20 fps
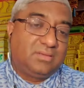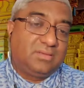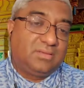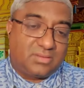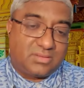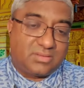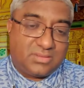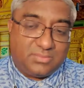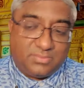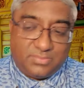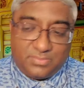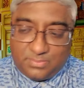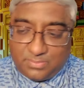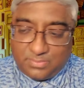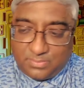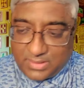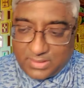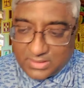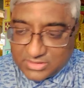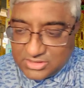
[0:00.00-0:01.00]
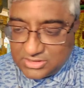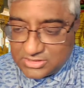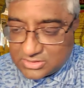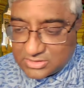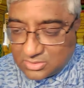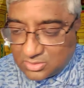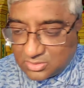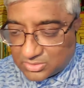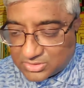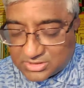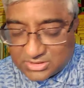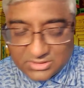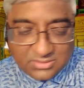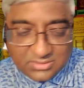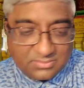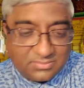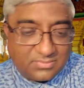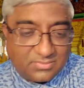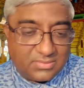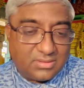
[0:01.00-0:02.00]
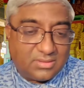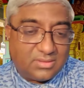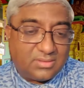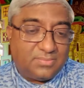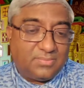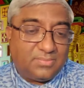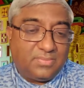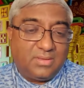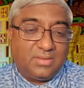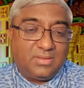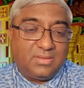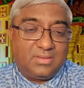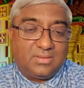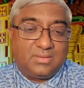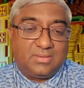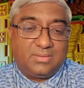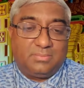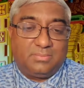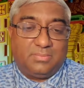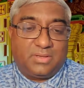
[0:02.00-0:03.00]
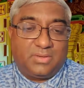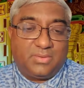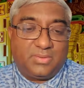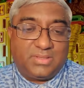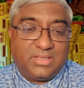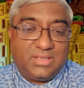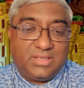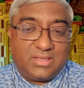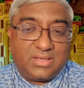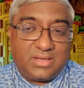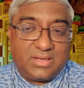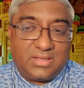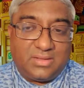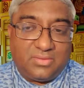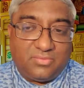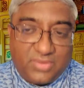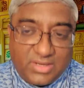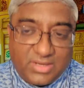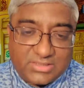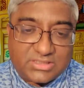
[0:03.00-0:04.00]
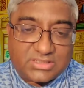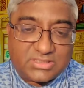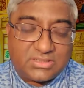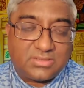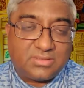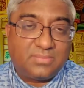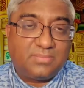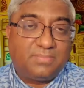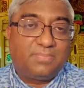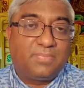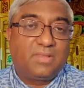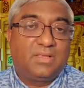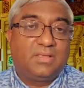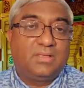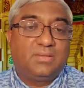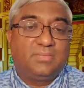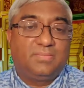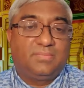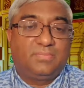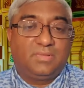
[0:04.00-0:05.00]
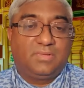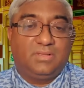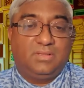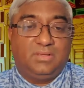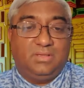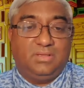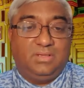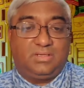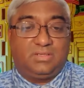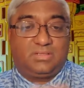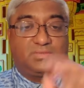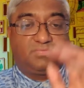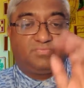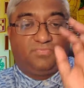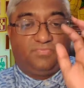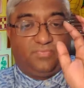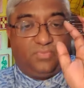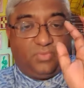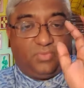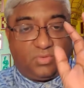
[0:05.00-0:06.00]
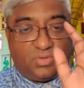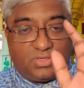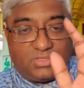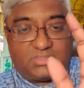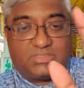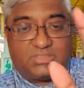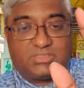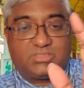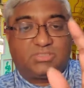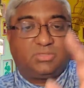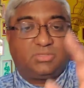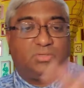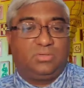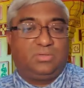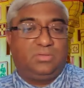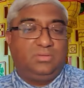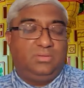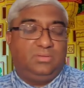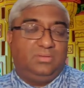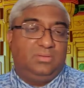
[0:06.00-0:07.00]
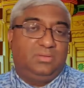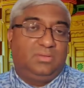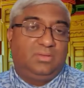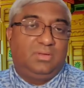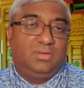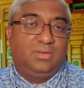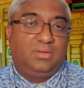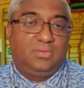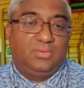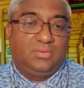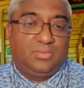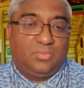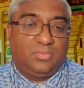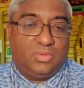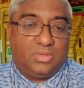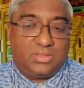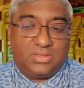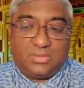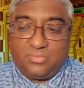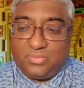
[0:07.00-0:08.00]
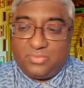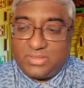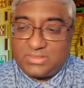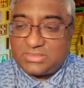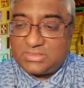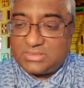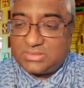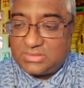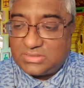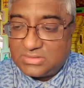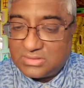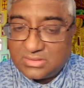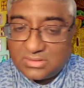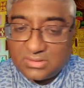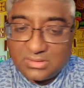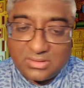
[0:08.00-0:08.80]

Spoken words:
Dr. Bakchi's course, the Bhagavad Gita and the West, it focuses on what the West